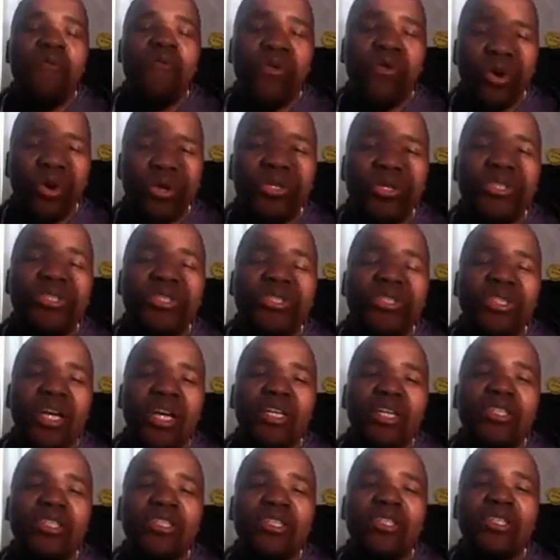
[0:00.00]
follow the
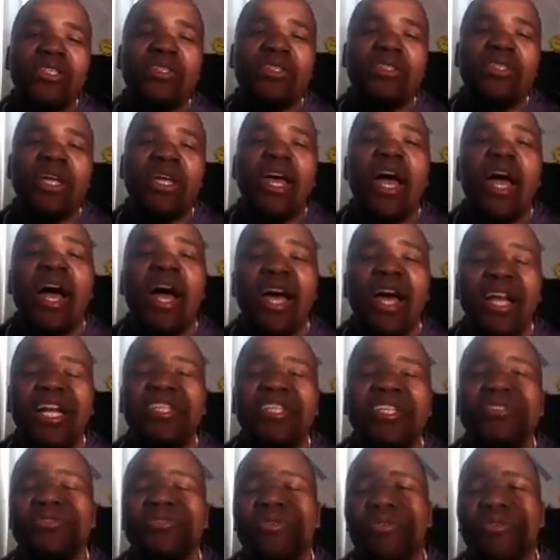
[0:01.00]
instructions, and
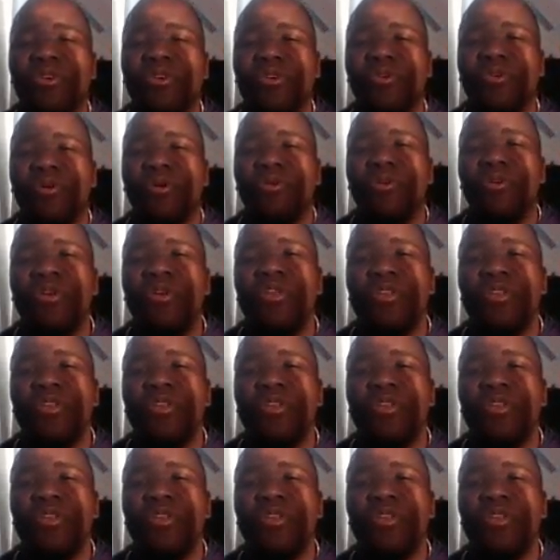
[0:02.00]
let's rock and roll.